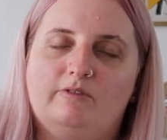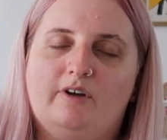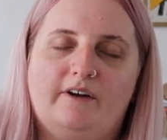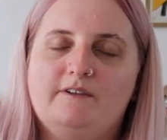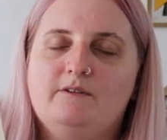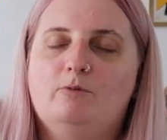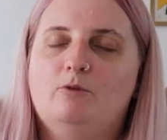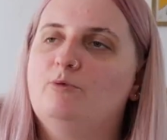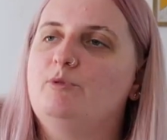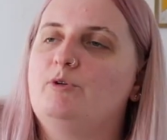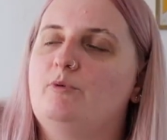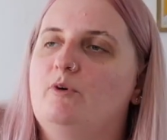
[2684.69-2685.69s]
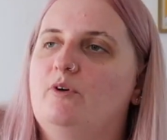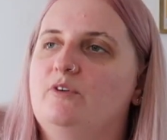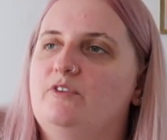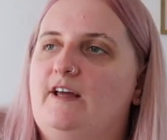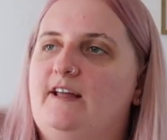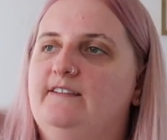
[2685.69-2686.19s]
nice and warm it
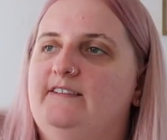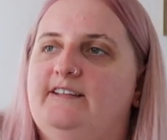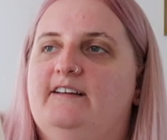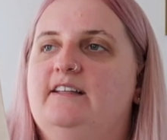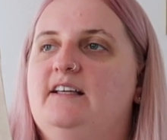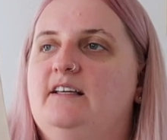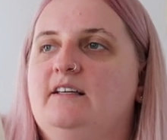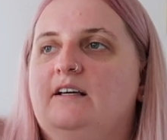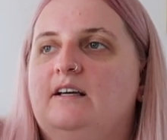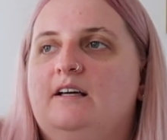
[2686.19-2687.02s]
was and sunny